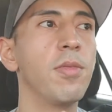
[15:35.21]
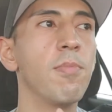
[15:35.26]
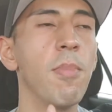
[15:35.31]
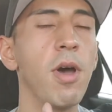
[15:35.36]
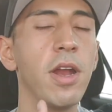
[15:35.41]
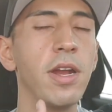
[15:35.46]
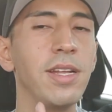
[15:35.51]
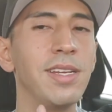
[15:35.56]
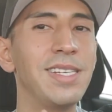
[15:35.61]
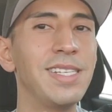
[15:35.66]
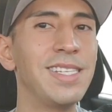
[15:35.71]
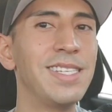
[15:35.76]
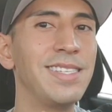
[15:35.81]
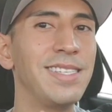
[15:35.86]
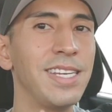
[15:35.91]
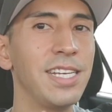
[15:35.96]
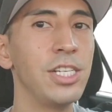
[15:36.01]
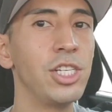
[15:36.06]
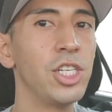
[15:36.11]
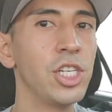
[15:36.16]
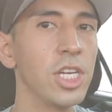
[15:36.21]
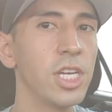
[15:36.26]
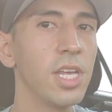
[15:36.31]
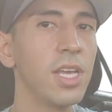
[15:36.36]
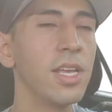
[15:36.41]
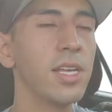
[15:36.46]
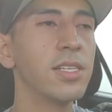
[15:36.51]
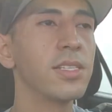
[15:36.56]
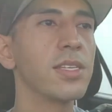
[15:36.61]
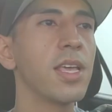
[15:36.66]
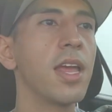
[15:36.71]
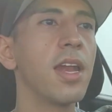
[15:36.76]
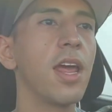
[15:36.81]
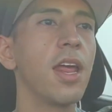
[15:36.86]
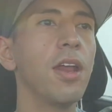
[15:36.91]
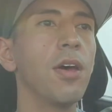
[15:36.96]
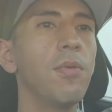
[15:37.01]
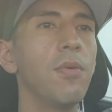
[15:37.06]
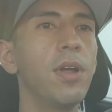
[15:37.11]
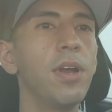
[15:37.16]
monetization is, and
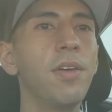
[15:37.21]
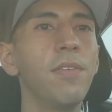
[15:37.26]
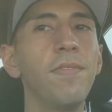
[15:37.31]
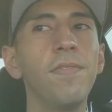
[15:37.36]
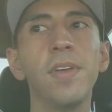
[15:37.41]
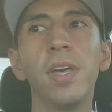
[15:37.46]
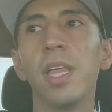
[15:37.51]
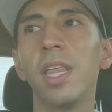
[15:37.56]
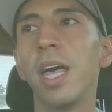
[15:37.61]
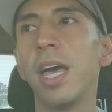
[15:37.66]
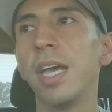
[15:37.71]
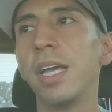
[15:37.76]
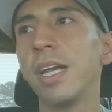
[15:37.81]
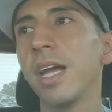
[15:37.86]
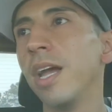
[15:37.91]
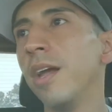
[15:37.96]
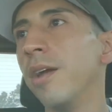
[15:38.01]
I don't want to feel like,